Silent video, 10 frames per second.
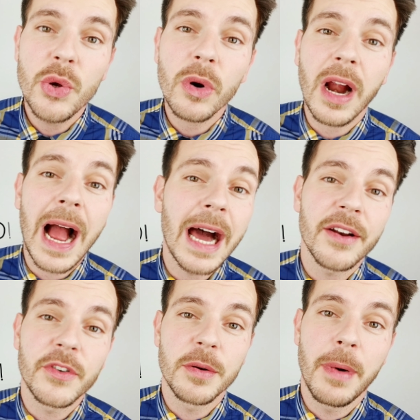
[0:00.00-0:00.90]
you are
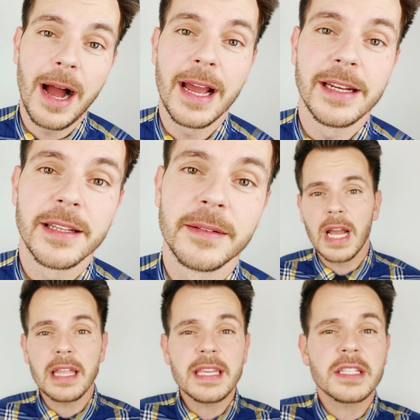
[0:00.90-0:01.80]
out of your mind.
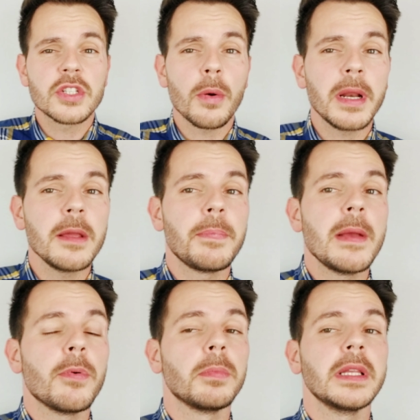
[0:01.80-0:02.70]
I think so many
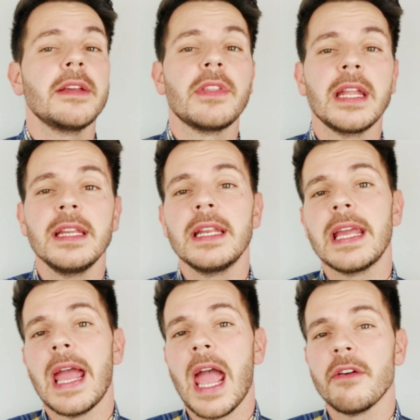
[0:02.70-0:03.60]
people believe they need to
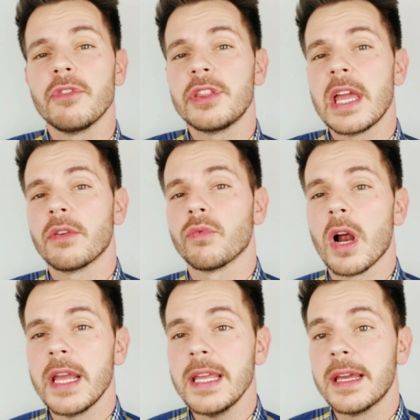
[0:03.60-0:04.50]
get everything
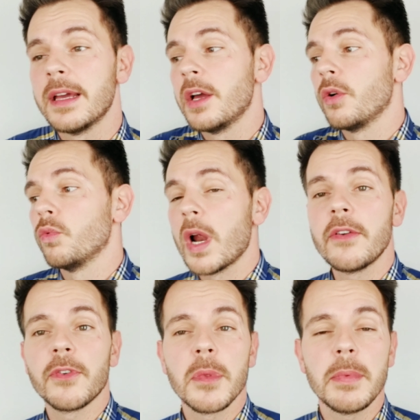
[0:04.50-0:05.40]
right
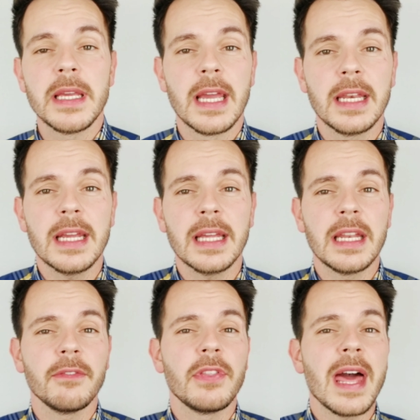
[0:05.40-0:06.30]
right from the beginning.
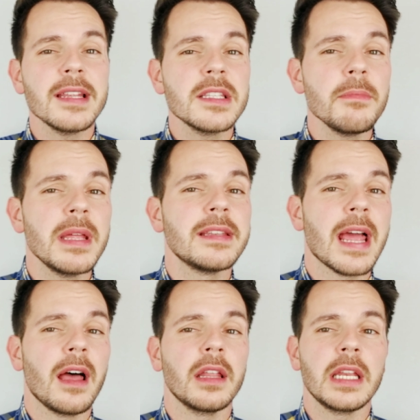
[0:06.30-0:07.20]
And if that is the
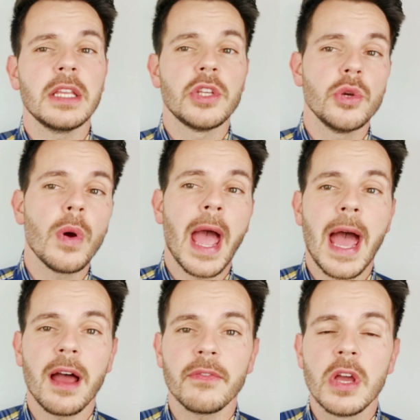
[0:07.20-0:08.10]
mentality you
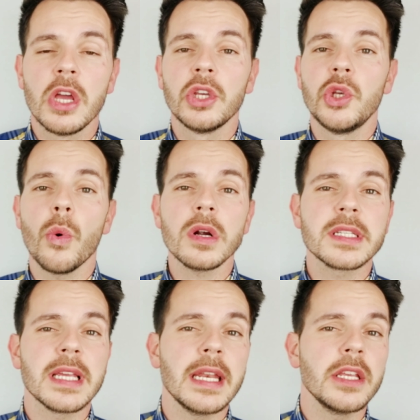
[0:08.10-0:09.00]
have, you are
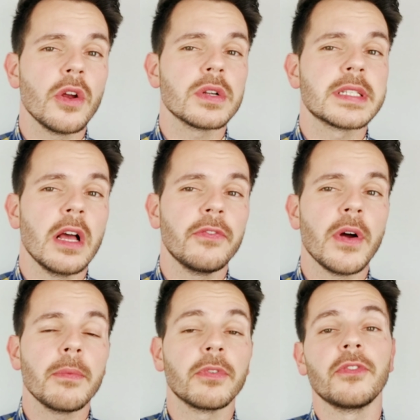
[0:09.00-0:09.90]
setting
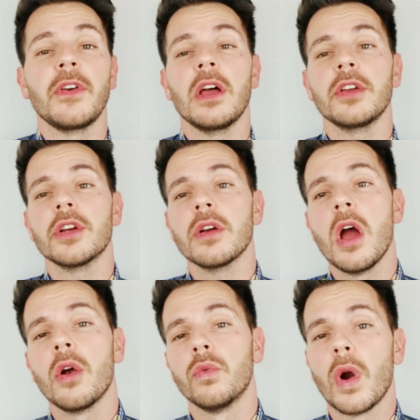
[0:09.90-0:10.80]
yourself up for failure
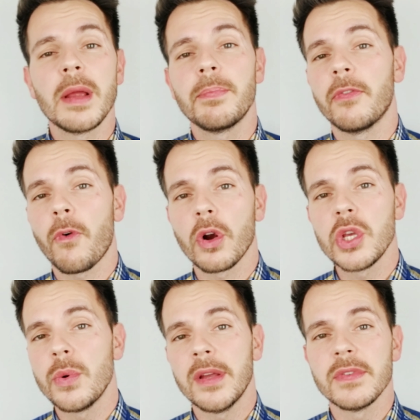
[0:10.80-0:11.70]
right before
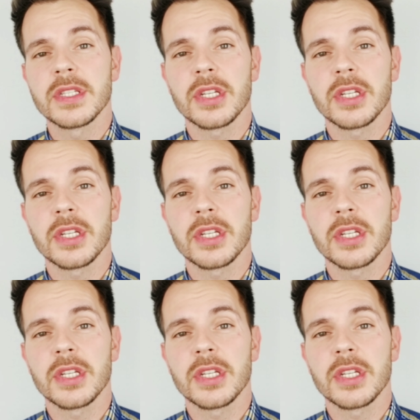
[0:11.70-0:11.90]
you even